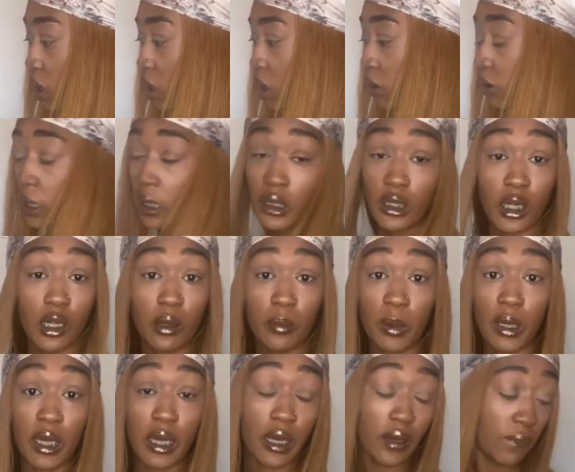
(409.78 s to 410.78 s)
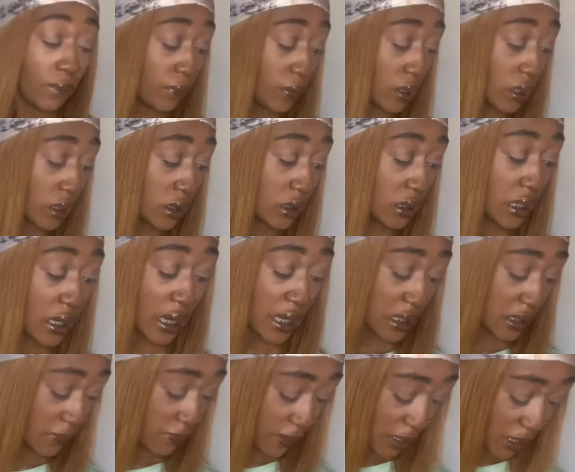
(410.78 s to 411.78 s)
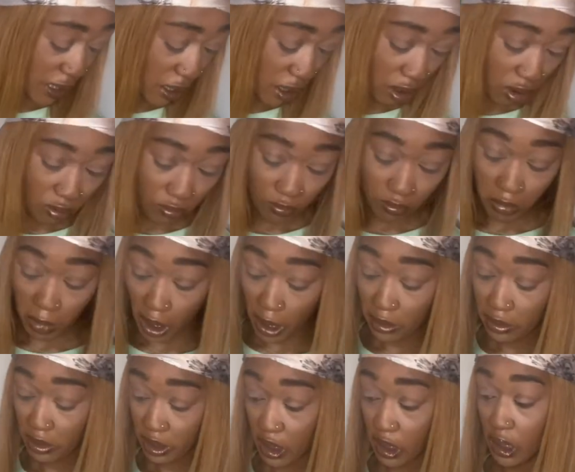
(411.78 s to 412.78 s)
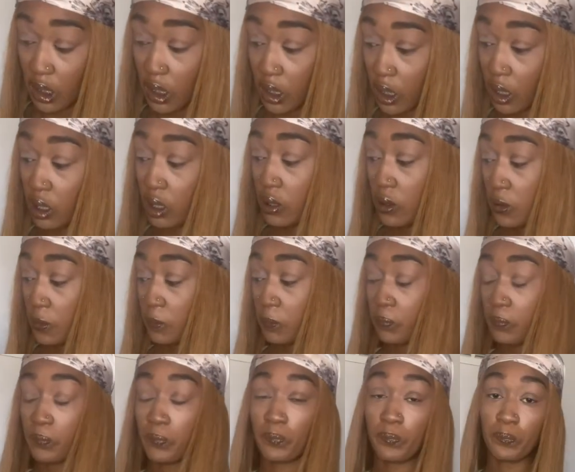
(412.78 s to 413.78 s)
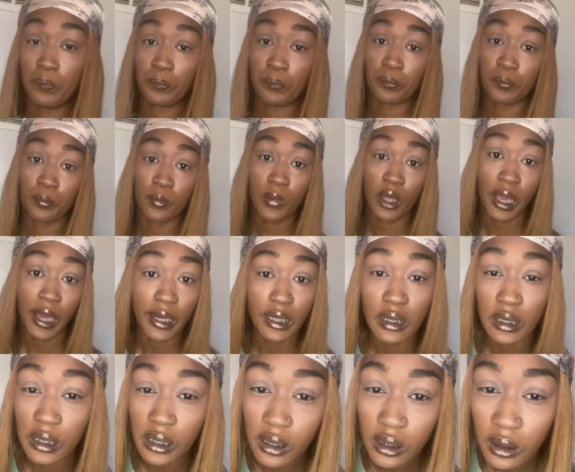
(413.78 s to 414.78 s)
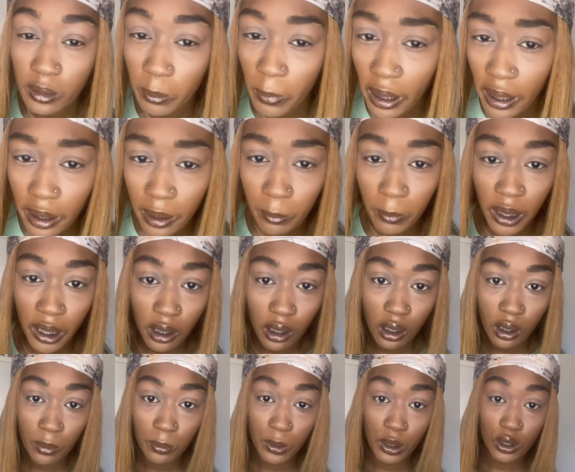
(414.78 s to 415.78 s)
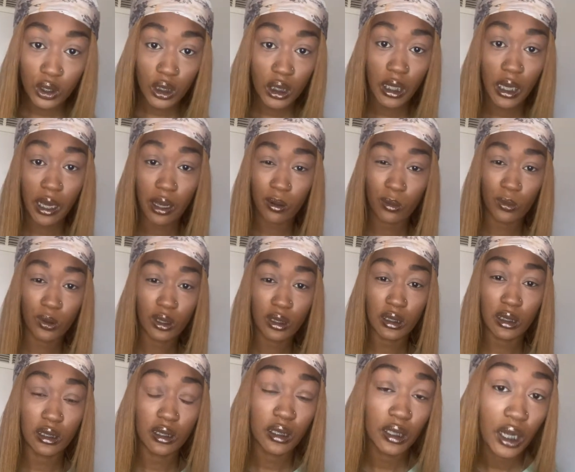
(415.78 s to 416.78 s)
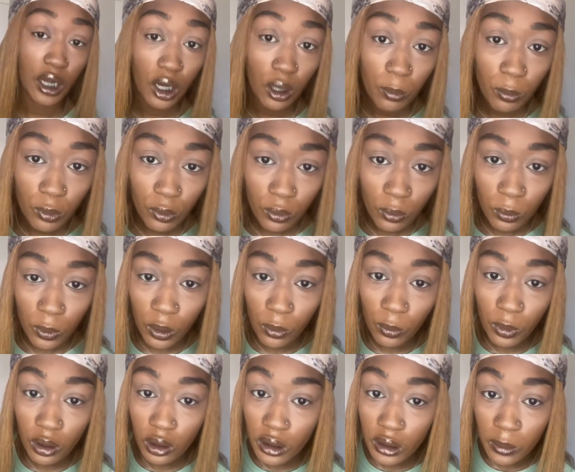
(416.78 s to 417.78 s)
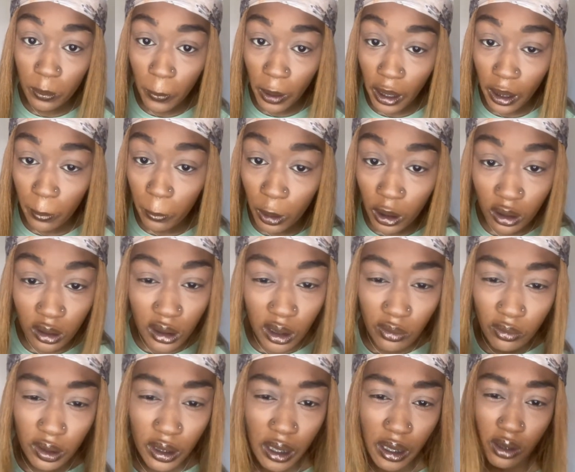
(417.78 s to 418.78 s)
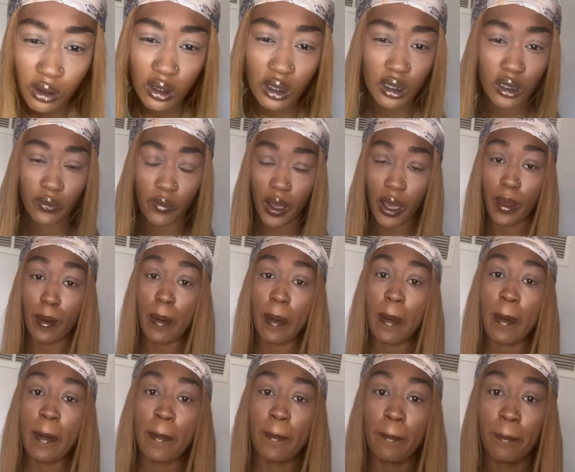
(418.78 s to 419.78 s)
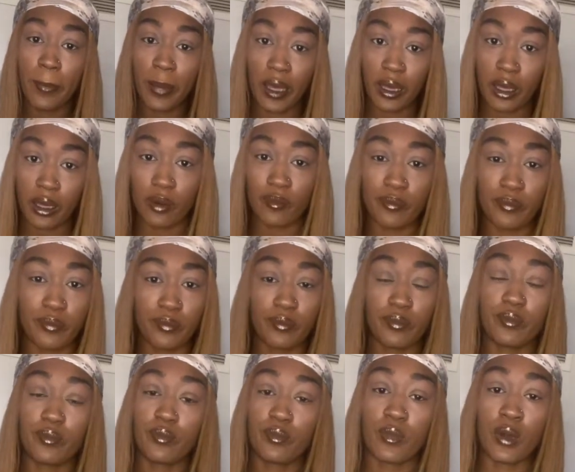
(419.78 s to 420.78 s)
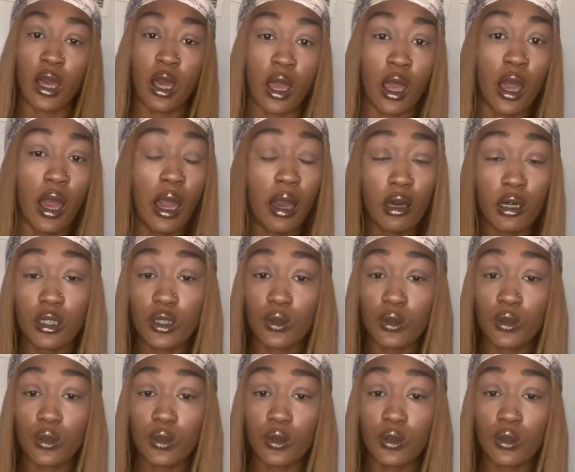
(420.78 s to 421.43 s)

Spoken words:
that's going to be it for today's video, I think. Excuse my makeup. Usually I don't look this terrible. Well, really it's my eyebrows. Everything else looks fine. But I was